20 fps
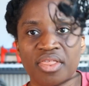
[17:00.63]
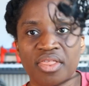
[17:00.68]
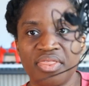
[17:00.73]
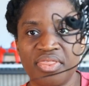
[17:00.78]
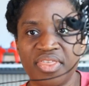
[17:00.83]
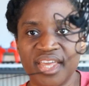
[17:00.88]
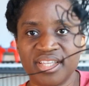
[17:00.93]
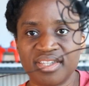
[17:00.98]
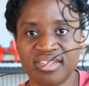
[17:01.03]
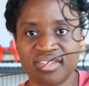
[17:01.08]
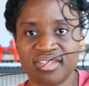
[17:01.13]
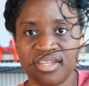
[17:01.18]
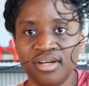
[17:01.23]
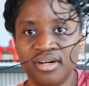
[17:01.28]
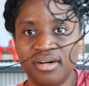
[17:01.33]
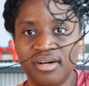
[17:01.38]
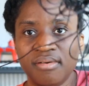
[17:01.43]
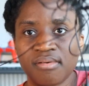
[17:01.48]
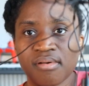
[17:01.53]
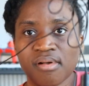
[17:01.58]
this.
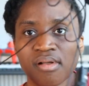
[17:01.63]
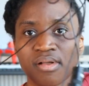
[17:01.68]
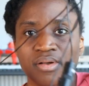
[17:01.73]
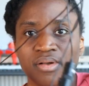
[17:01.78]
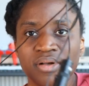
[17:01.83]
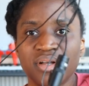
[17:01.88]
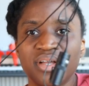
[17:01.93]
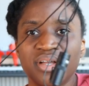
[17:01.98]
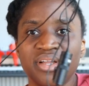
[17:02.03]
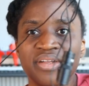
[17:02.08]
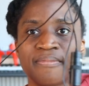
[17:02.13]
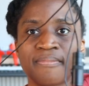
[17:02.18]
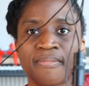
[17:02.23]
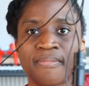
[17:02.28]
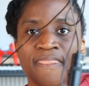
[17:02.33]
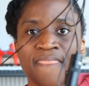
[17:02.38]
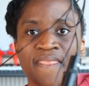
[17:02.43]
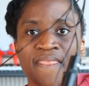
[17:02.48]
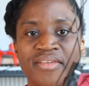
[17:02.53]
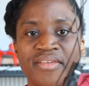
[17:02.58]

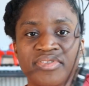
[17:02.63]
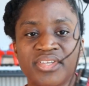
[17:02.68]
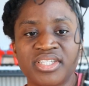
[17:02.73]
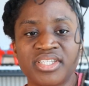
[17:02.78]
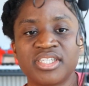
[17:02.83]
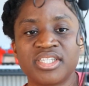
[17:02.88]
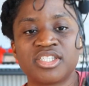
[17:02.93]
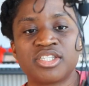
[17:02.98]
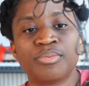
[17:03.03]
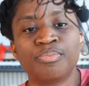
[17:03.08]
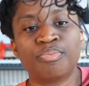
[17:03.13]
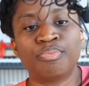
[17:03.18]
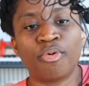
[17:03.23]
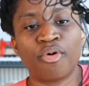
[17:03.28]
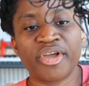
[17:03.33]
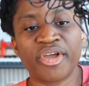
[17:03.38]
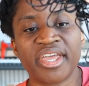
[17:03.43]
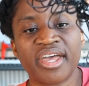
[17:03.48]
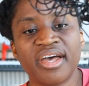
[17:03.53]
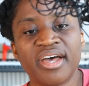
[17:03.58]
This is the
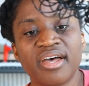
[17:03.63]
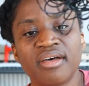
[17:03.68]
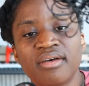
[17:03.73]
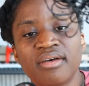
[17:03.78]
Boya